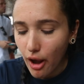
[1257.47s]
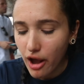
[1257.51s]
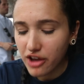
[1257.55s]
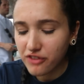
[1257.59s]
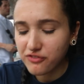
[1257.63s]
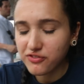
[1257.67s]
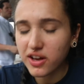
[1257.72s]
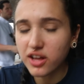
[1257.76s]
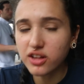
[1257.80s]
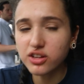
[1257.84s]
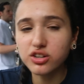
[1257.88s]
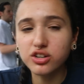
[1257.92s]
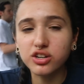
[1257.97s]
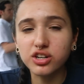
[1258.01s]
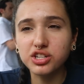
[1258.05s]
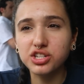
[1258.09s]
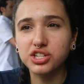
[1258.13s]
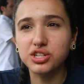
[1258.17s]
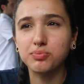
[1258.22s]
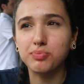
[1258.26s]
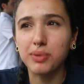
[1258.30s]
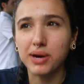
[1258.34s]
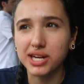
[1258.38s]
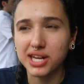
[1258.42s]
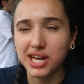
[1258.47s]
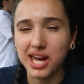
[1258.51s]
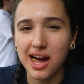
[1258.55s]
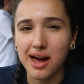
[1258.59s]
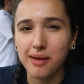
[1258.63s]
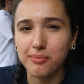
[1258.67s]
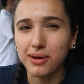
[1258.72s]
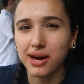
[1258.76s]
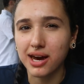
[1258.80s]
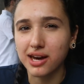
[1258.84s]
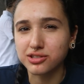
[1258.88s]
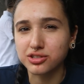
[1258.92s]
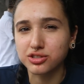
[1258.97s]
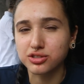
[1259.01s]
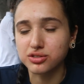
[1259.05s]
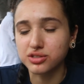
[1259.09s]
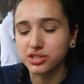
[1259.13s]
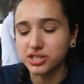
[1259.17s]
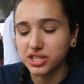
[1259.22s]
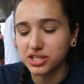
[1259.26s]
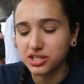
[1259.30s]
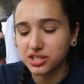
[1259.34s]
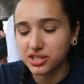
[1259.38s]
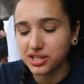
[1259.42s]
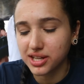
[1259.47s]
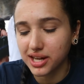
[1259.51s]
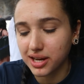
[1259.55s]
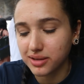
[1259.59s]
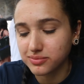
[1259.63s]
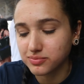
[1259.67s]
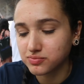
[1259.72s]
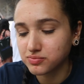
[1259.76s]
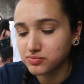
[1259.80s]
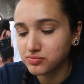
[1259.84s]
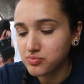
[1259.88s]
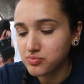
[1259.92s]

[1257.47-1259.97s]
It felt good to bite haphazardly into that.